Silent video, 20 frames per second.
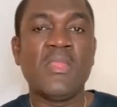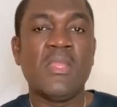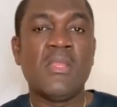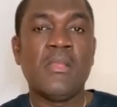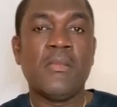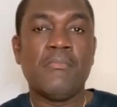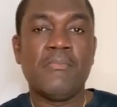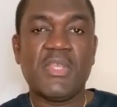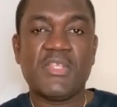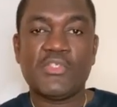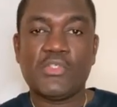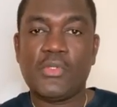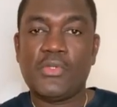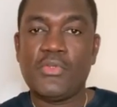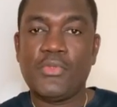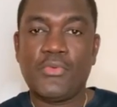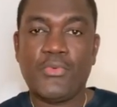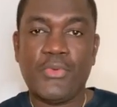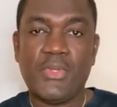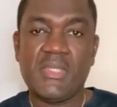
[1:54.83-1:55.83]
make sure
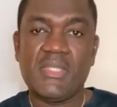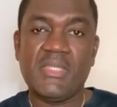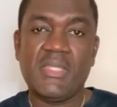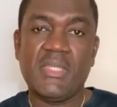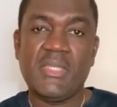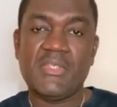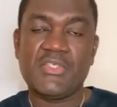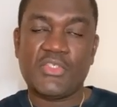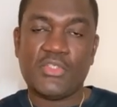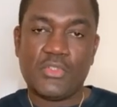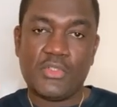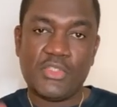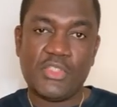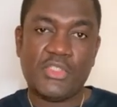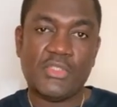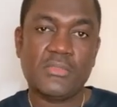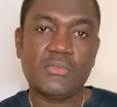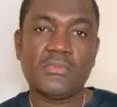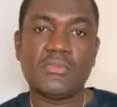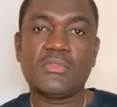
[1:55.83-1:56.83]
you read the
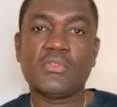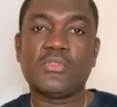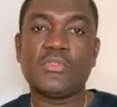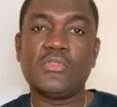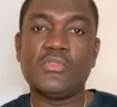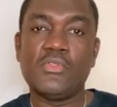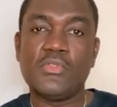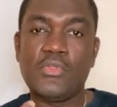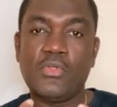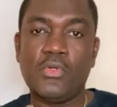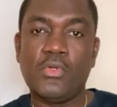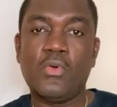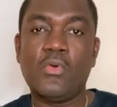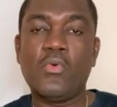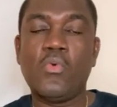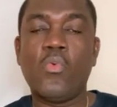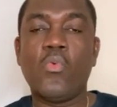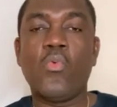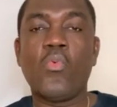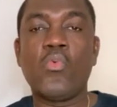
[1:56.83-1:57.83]
instructions so you
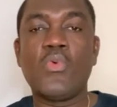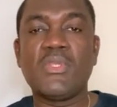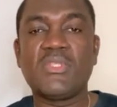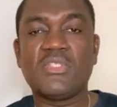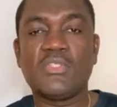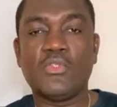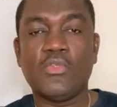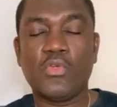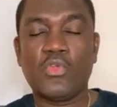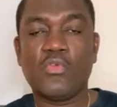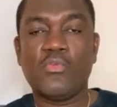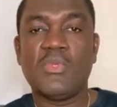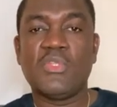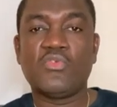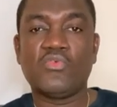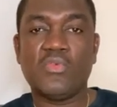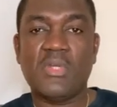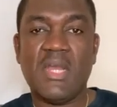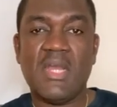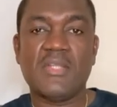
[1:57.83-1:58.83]
know which document
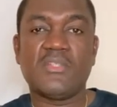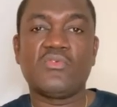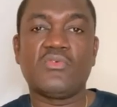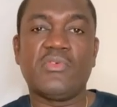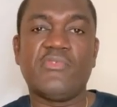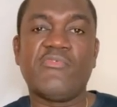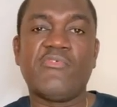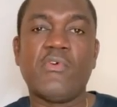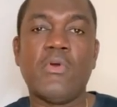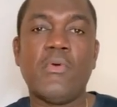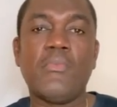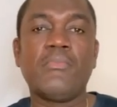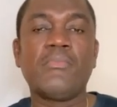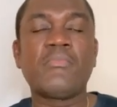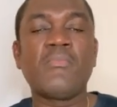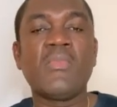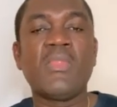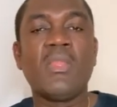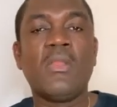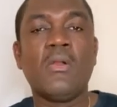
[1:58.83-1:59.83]
to add to the form,
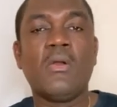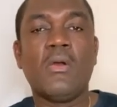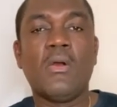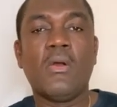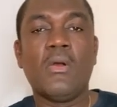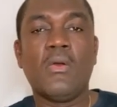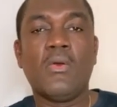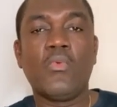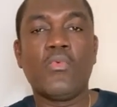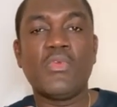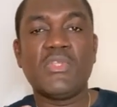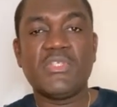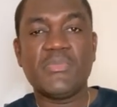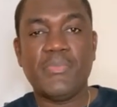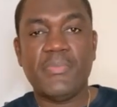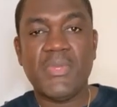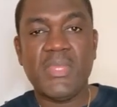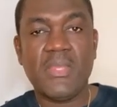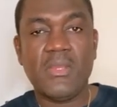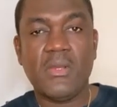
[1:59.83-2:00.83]
which
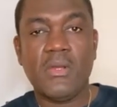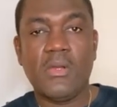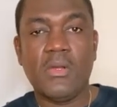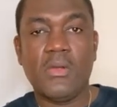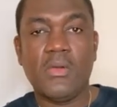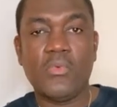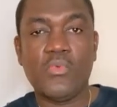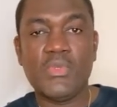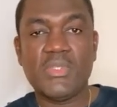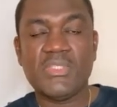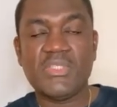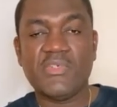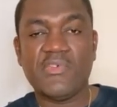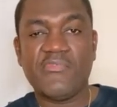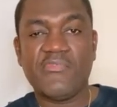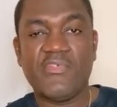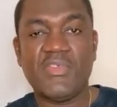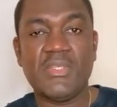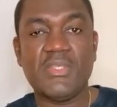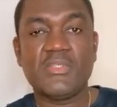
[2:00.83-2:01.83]

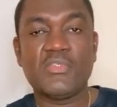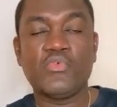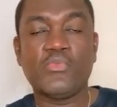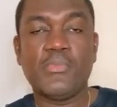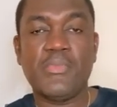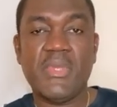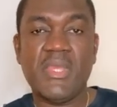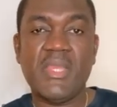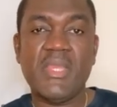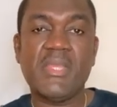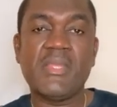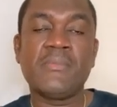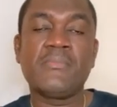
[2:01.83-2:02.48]
fee to pay,